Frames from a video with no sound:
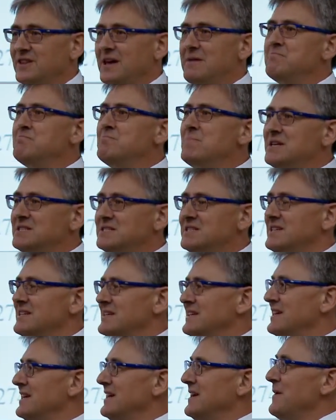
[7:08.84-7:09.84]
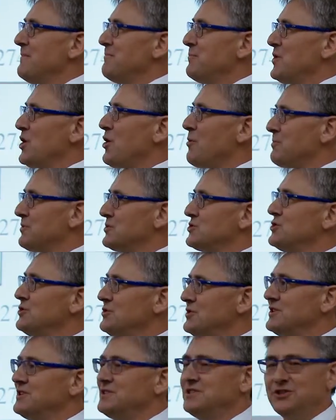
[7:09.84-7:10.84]
they're missing the
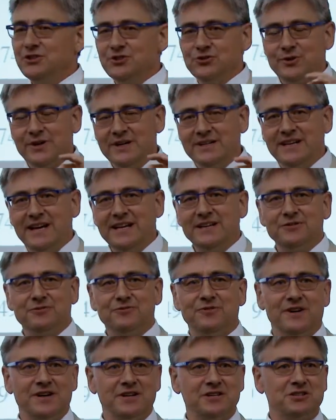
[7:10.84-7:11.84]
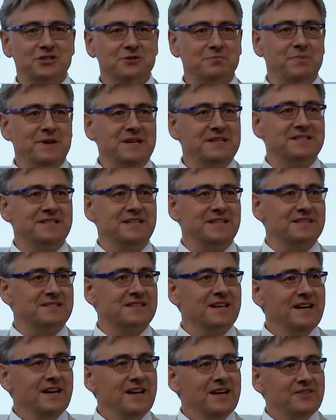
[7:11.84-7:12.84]
opportunity to identify
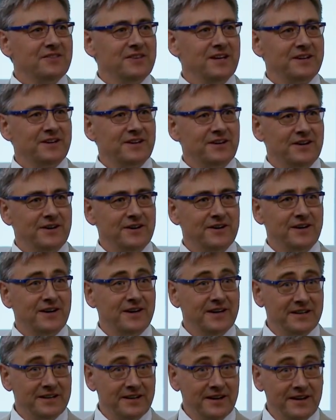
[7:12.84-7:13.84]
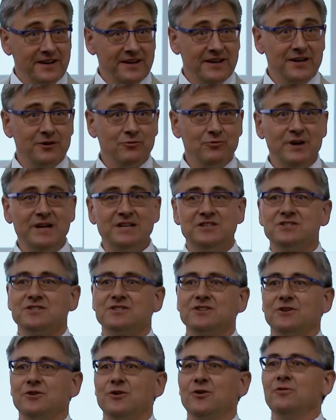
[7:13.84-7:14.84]
species that are at high
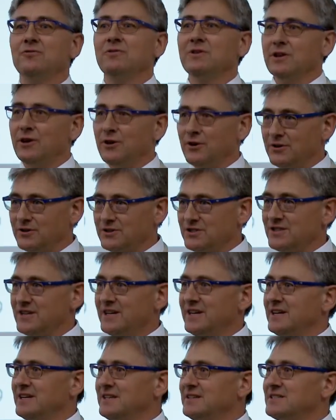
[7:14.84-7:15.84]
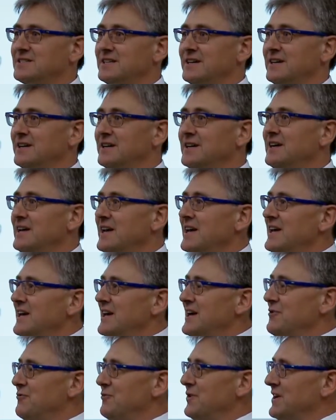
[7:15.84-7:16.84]
risk of loss. And
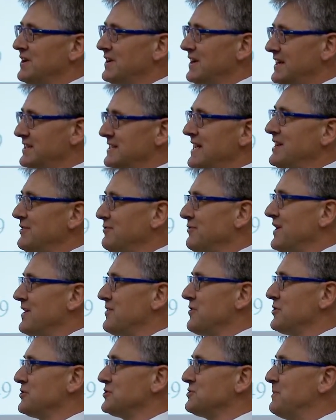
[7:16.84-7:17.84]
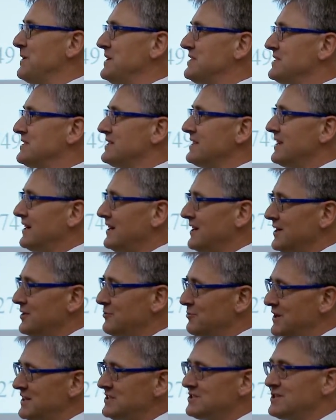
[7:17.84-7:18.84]
if we can identify those species at high
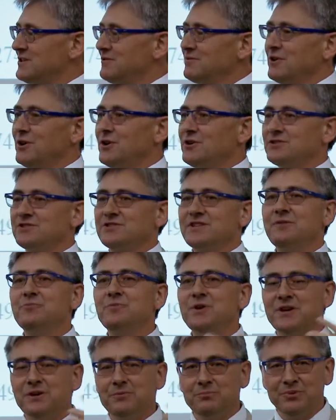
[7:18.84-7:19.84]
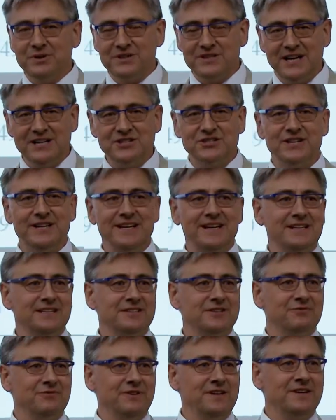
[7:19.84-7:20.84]
risk of loss, then we can potentially
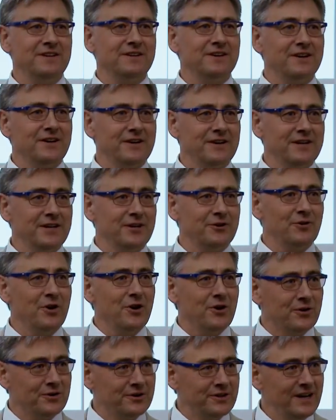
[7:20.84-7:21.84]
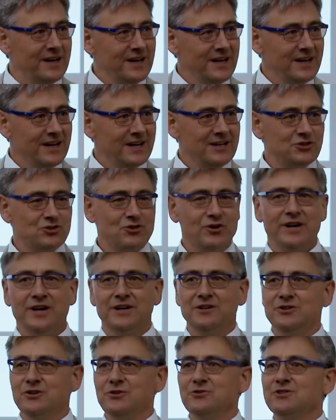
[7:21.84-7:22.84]
intervene earlier on and
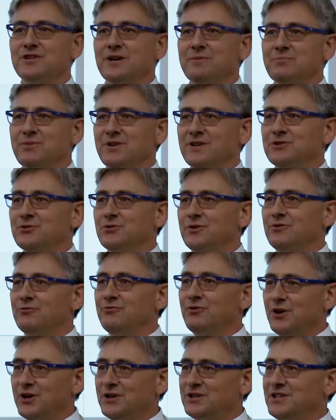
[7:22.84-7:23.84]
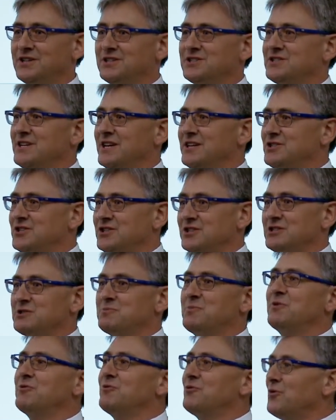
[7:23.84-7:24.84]
try and do something to avert
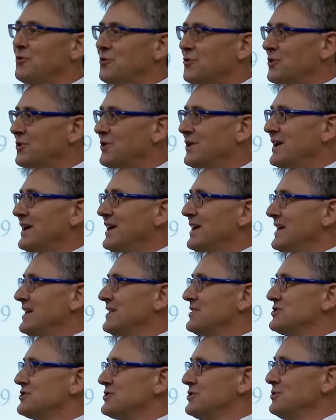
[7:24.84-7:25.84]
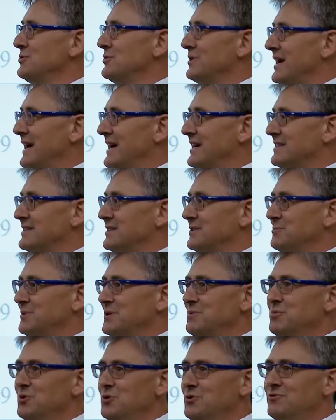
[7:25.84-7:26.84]
extinctions before it's too late and
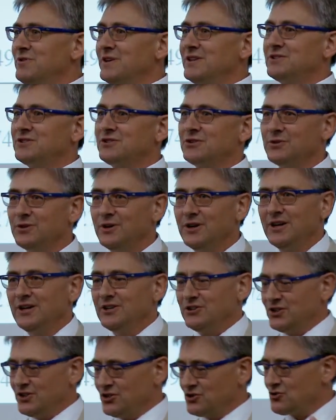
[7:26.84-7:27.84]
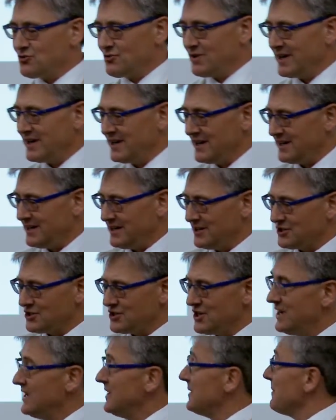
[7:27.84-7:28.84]
we move into triage.